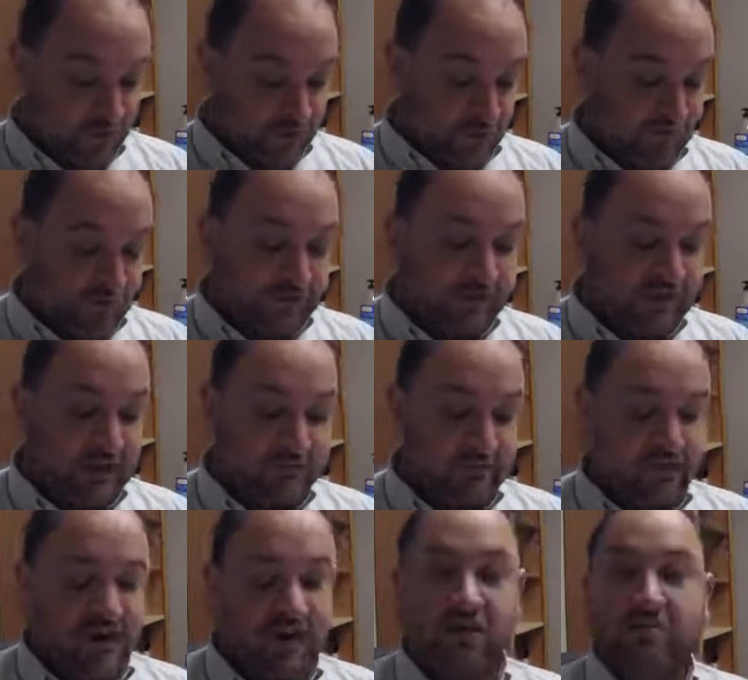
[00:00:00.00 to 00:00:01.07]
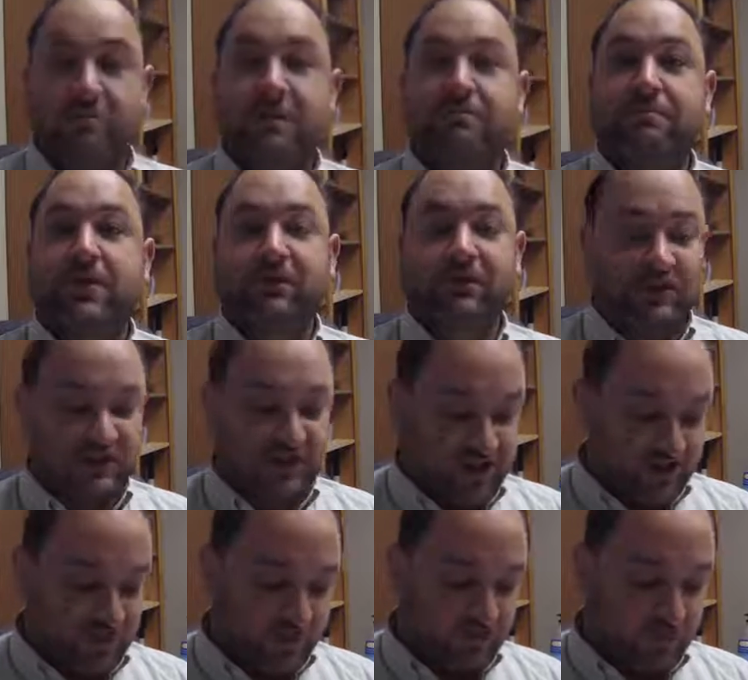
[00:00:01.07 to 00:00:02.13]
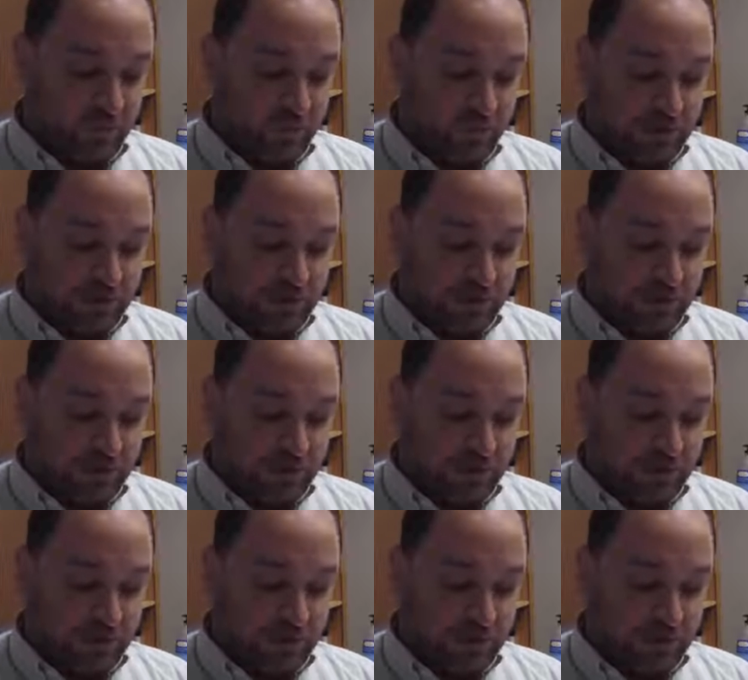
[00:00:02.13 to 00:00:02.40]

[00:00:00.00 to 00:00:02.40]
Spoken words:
To assist them, Ptolemy built the largest